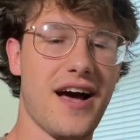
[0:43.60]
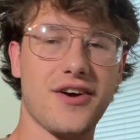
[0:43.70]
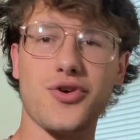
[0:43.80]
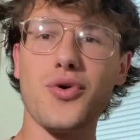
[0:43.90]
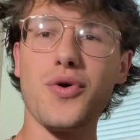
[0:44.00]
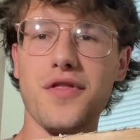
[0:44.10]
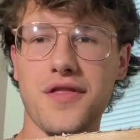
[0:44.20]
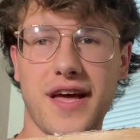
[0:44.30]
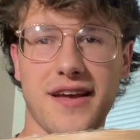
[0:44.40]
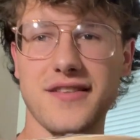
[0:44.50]
cool
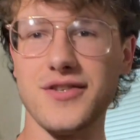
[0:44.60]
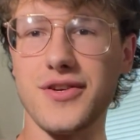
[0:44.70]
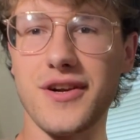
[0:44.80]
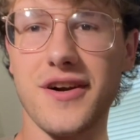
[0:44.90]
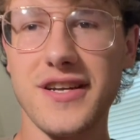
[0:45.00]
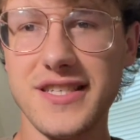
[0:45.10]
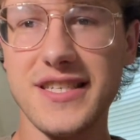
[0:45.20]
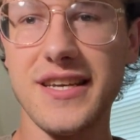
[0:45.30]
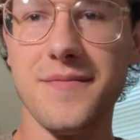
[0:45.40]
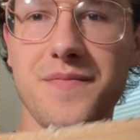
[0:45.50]
thing, as you can already
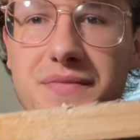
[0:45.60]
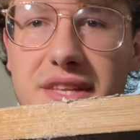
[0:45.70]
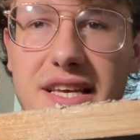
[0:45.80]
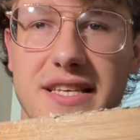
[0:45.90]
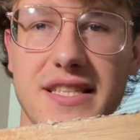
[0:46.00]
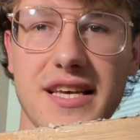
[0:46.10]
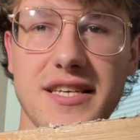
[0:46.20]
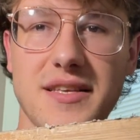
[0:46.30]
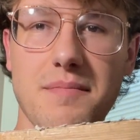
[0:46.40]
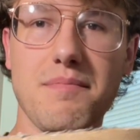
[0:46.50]
see, is
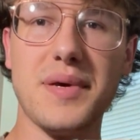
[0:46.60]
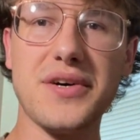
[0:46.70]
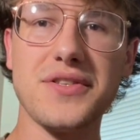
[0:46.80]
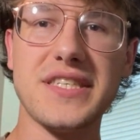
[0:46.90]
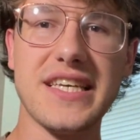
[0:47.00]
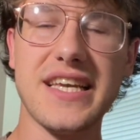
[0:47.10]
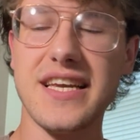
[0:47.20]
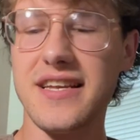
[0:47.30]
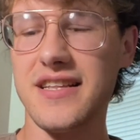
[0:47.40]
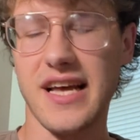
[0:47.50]
this
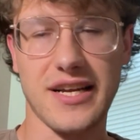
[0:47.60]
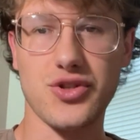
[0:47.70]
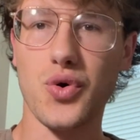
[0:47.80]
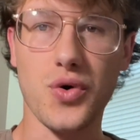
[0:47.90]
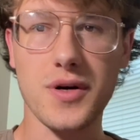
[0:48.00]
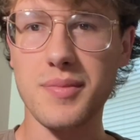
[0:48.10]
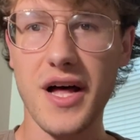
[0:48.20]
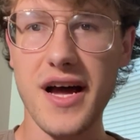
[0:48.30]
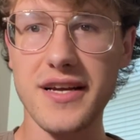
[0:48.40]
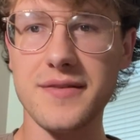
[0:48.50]
built-in like torque
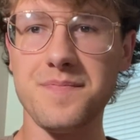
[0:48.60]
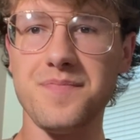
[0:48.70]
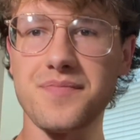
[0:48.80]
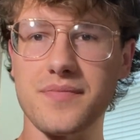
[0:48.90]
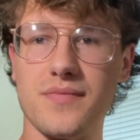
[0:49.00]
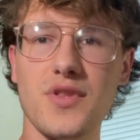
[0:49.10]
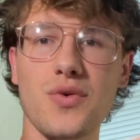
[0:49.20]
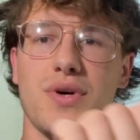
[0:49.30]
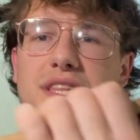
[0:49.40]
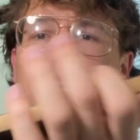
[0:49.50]
block.
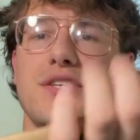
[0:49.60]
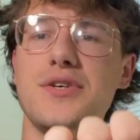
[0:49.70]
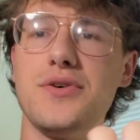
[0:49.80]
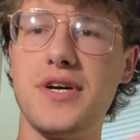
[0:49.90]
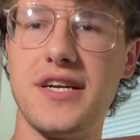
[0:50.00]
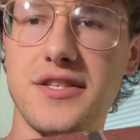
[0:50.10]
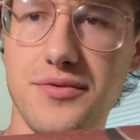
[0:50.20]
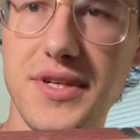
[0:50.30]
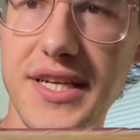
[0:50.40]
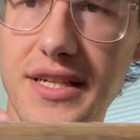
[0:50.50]
What they do, and it's
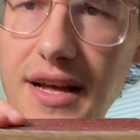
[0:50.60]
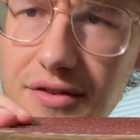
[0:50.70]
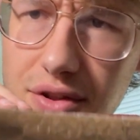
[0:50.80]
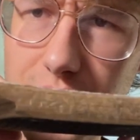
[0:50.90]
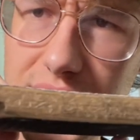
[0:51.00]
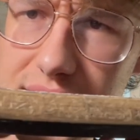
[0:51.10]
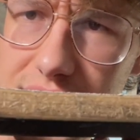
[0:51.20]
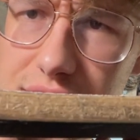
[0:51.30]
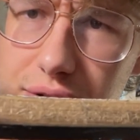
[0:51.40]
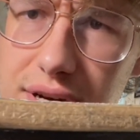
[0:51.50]
really clever the way that
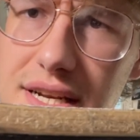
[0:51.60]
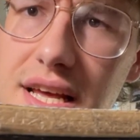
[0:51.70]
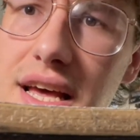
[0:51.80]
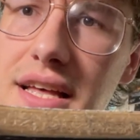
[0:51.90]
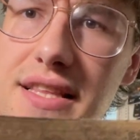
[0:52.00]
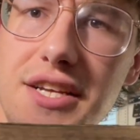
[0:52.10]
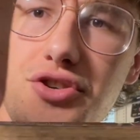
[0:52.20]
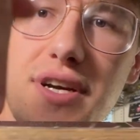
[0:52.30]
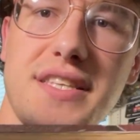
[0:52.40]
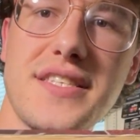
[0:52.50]
they do it, they
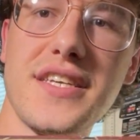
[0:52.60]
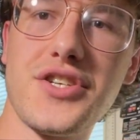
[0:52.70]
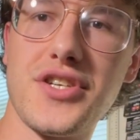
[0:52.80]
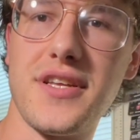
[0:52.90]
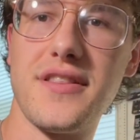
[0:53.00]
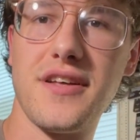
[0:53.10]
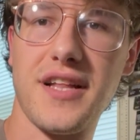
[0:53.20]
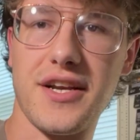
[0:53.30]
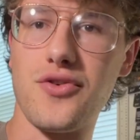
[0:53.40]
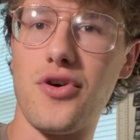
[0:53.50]
transition the
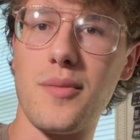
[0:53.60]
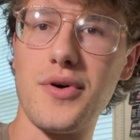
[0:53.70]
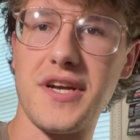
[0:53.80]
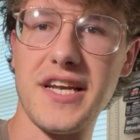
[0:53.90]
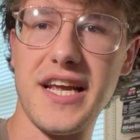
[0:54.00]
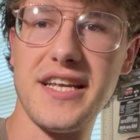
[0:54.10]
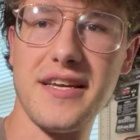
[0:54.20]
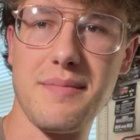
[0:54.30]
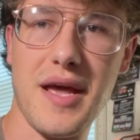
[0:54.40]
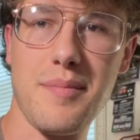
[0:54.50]
like normal
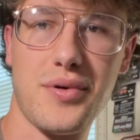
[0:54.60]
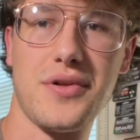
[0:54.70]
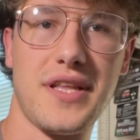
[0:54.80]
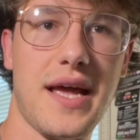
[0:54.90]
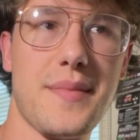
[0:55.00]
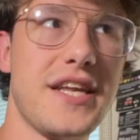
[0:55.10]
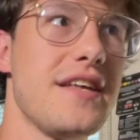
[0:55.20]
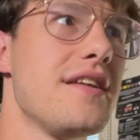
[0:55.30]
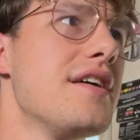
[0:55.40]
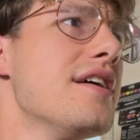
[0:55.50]
Canadian maple
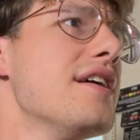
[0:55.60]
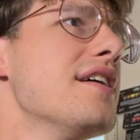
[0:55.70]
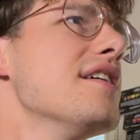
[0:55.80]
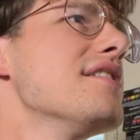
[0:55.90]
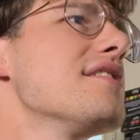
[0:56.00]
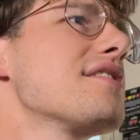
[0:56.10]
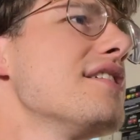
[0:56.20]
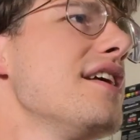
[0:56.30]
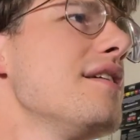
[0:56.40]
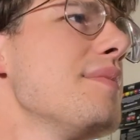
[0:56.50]
laminate. Is this
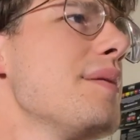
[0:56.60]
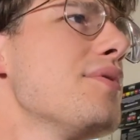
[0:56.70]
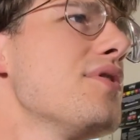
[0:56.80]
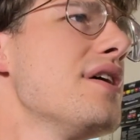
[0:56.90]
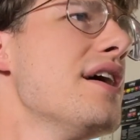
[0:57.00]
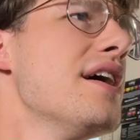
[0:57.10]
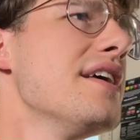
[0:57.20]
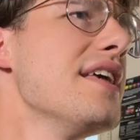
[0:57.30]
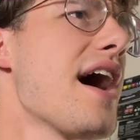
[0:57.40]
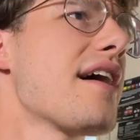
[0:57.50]
Canadian maple?
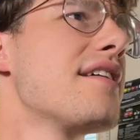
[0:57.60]
Yeah.